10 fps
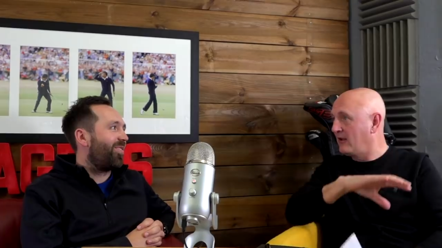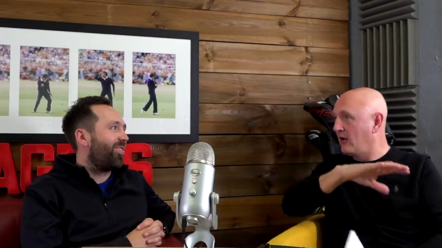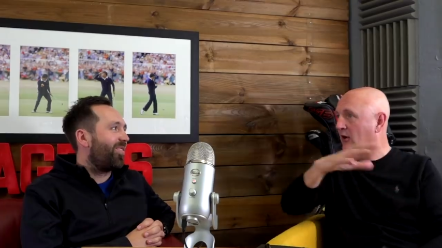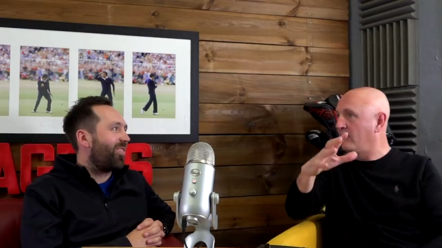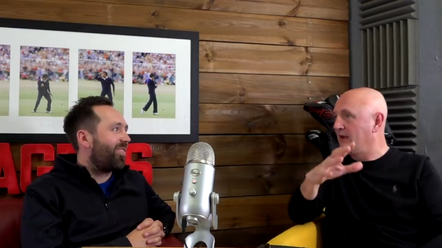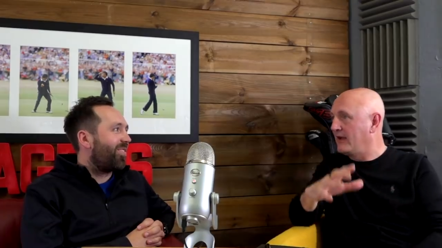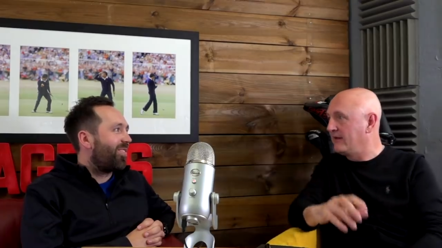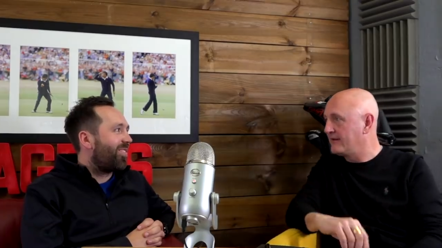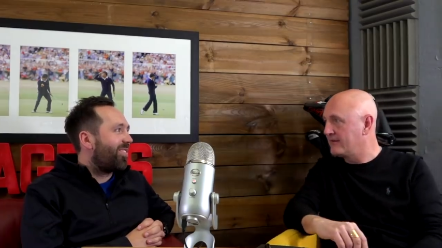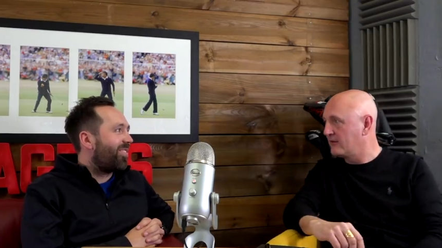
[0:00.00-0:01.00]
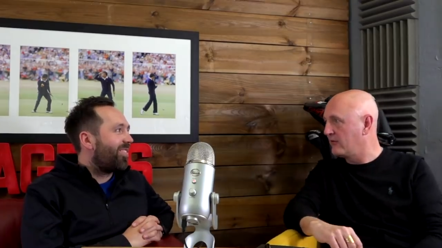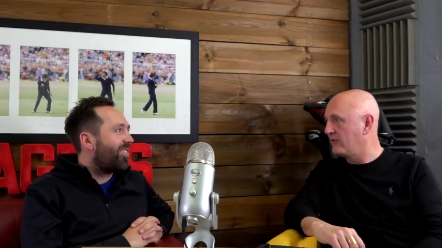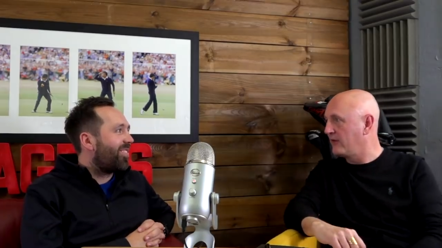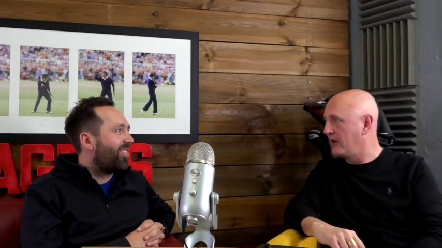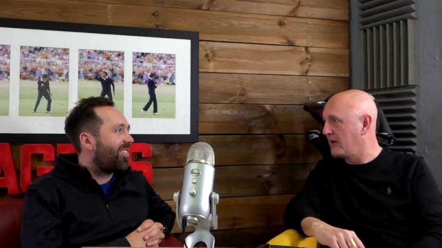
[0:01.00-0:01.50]
Speaker 1: a lot of it is sort
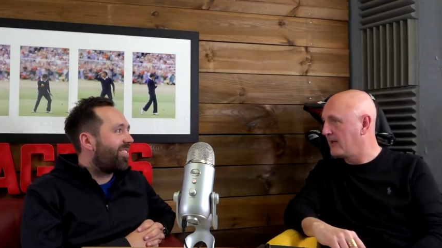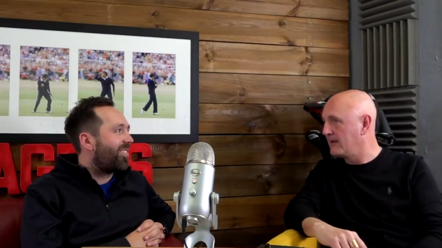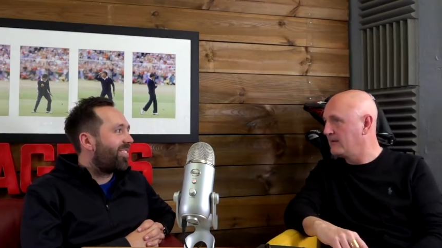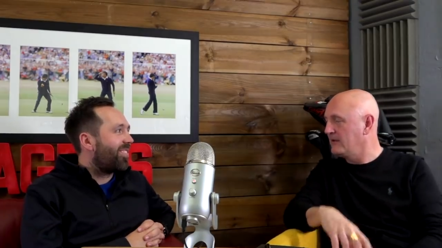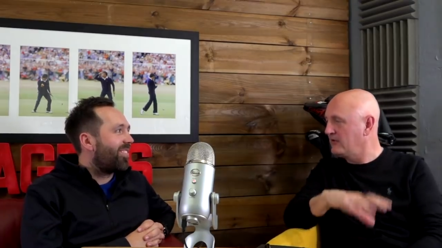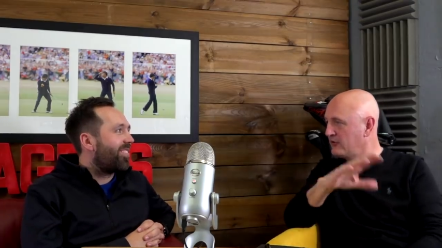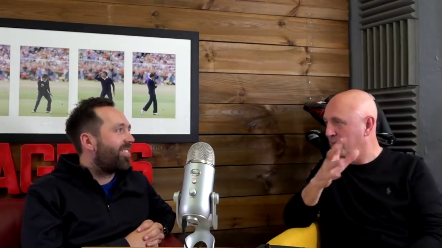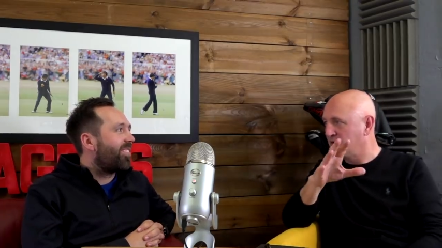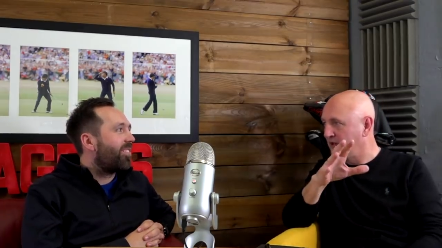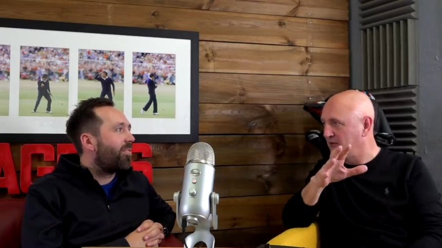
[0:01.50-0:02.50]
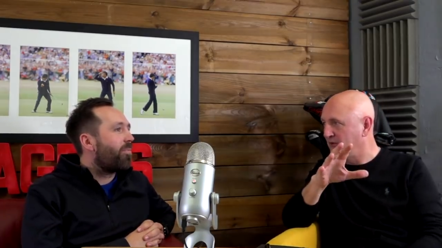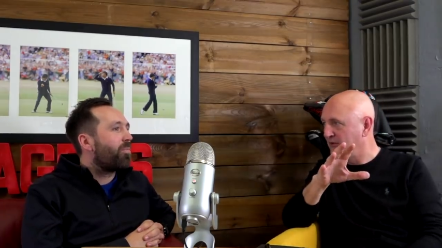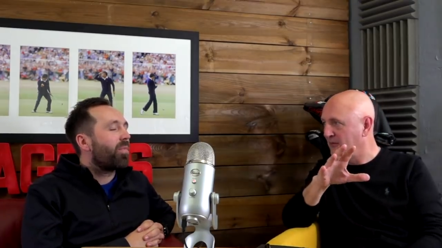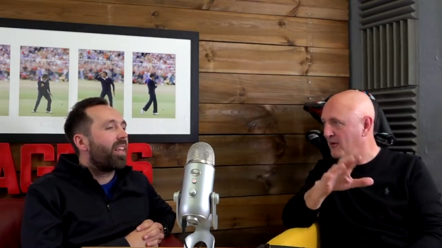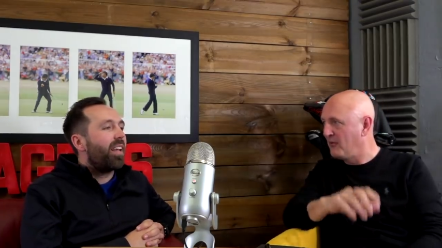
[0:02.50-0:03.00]
of uh, top
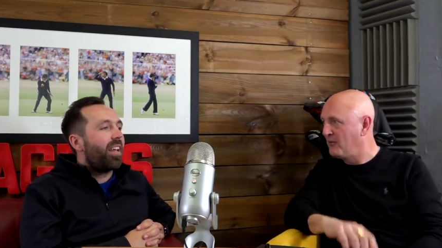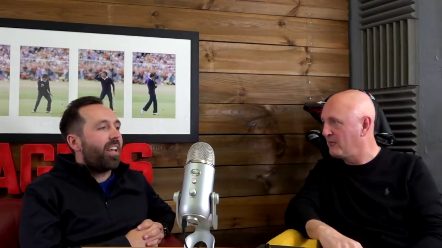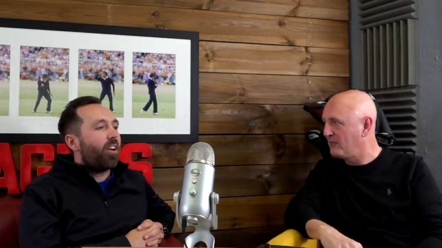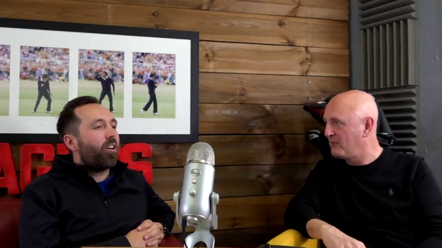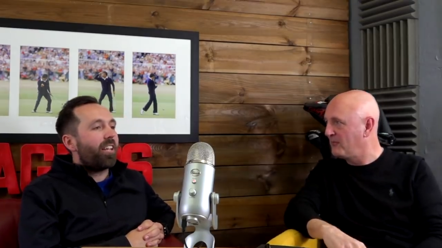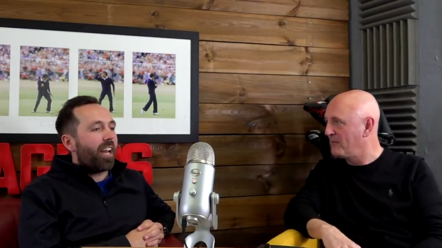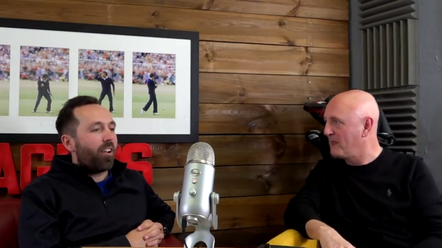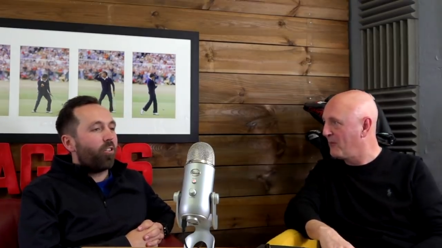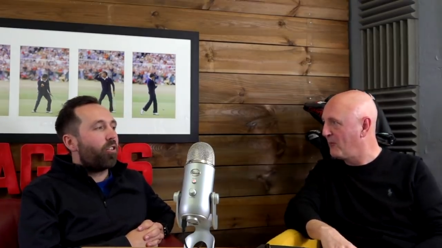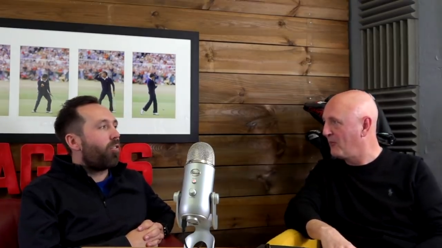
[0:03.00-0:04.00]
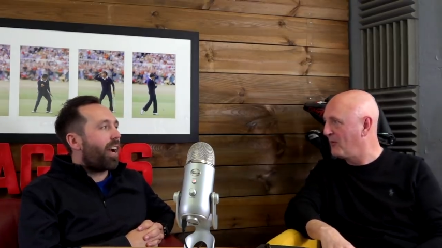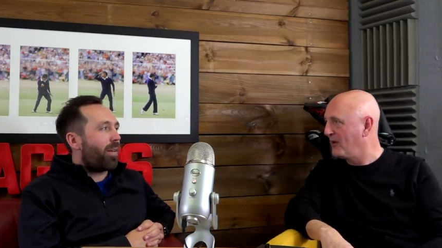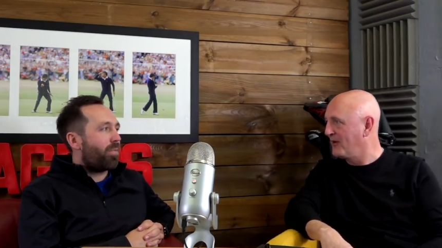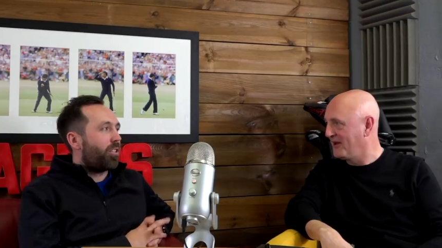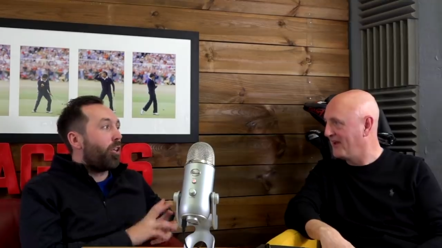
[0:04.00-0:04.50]
secret at the
Speaker 2: moment. Yeah, under
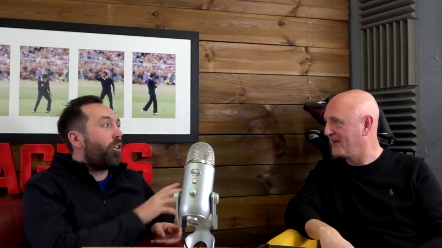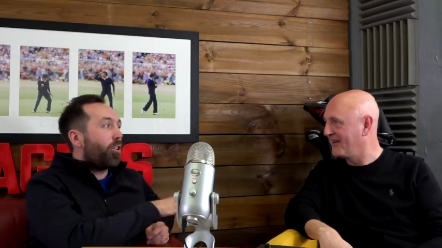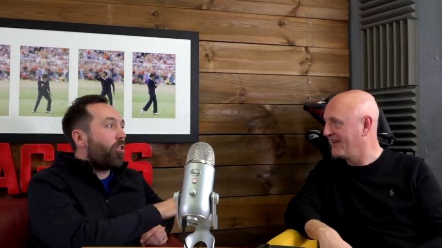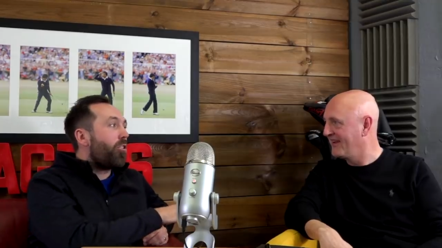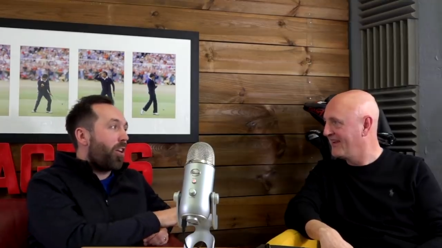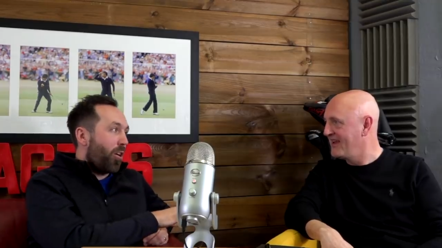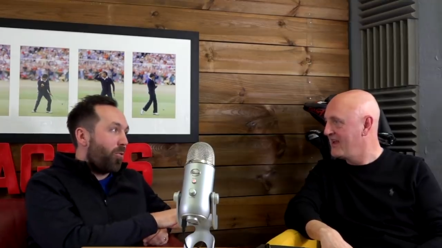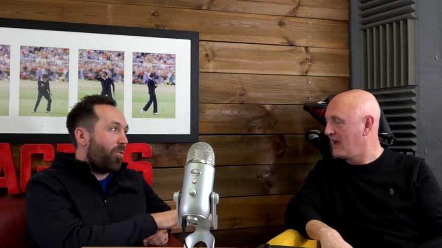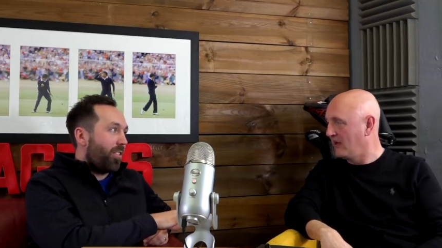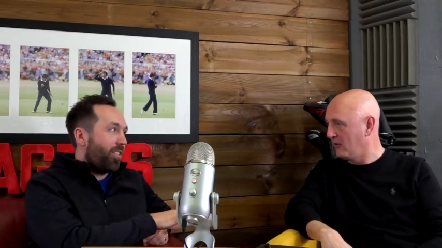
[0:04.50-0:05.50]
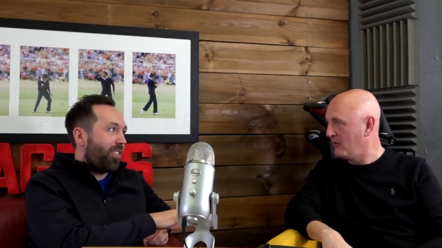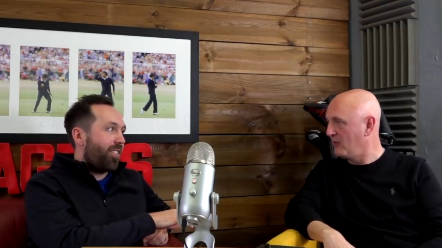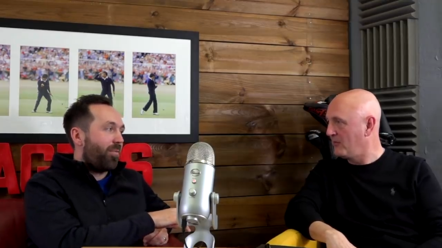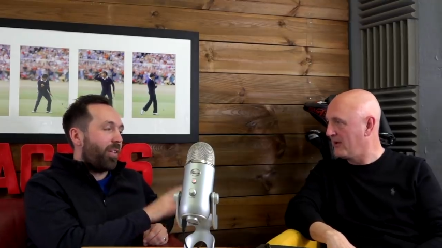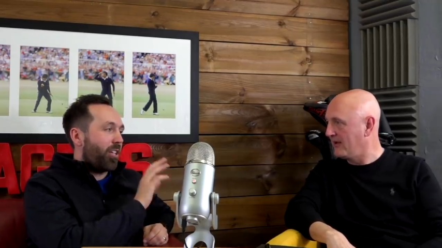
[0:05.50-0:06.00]
wraps. Yeah. You, you know. I do
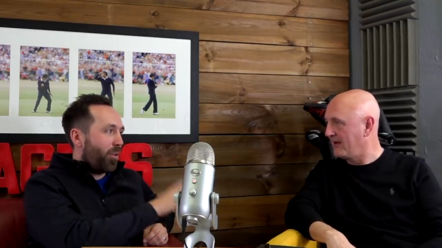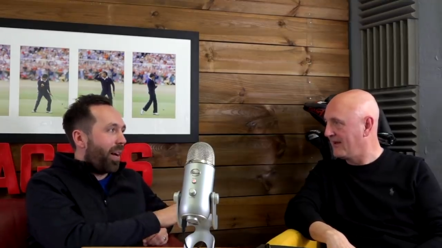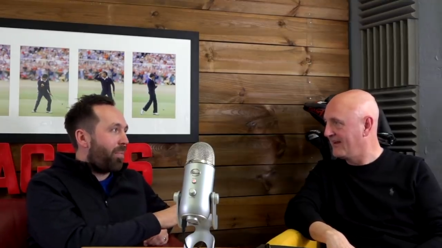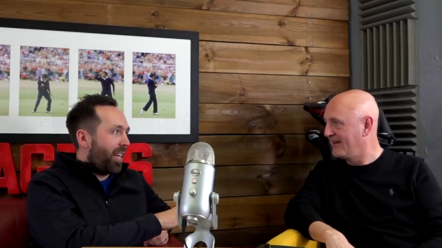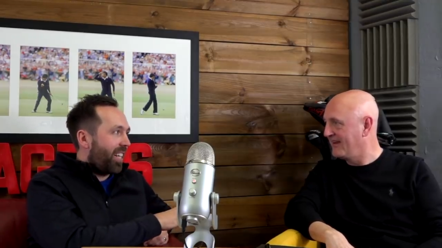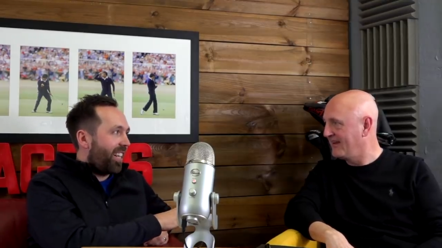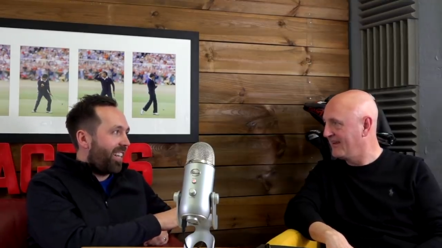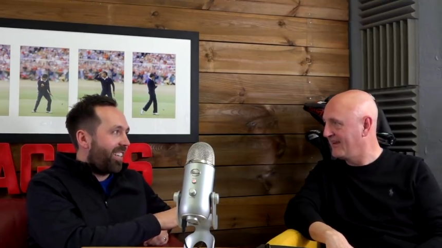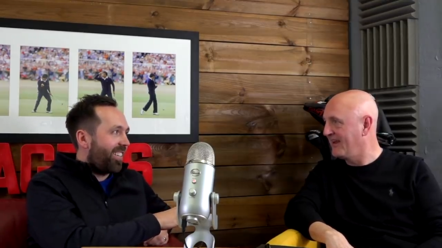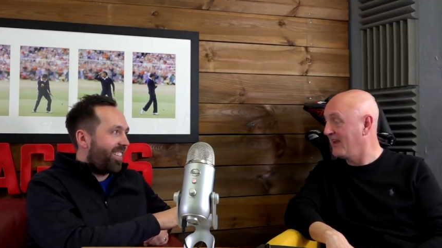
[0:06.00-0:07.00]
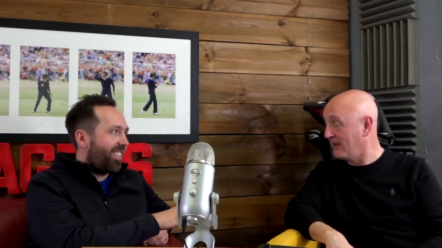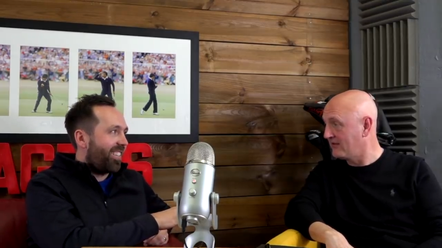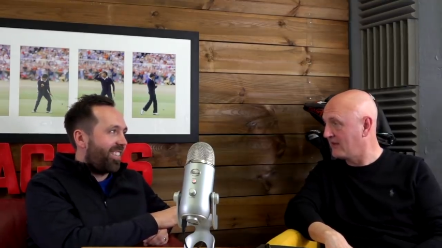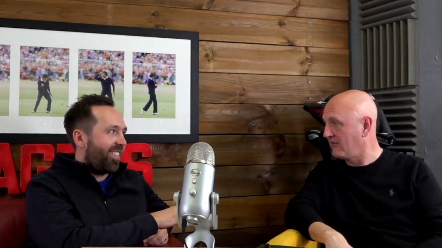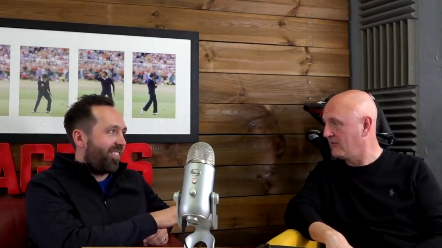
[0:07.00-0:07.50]
know a bit. Because yeah. you are playing in it. Yeah,
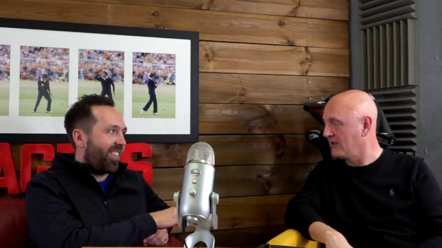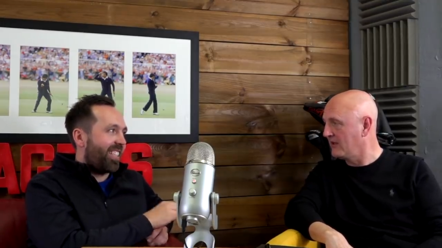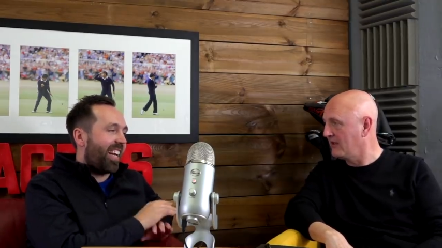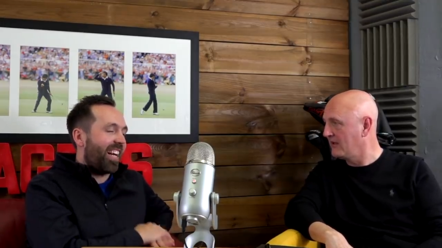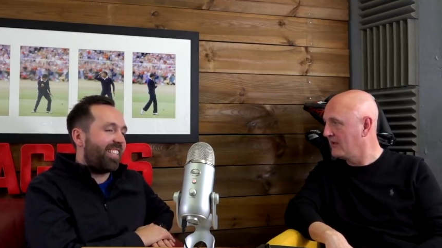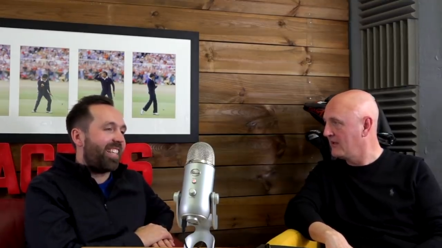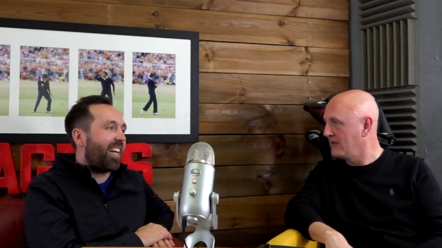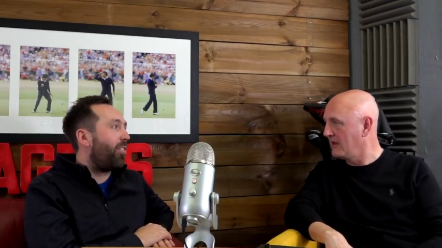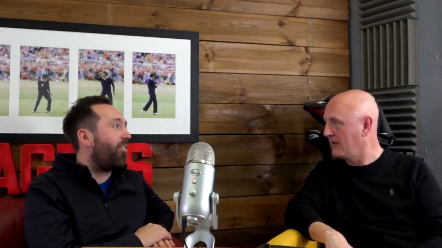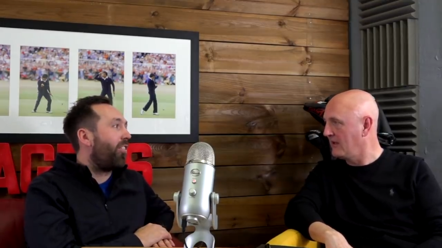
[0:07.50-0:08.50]
yes, definitely. I'm excited to get you yeah,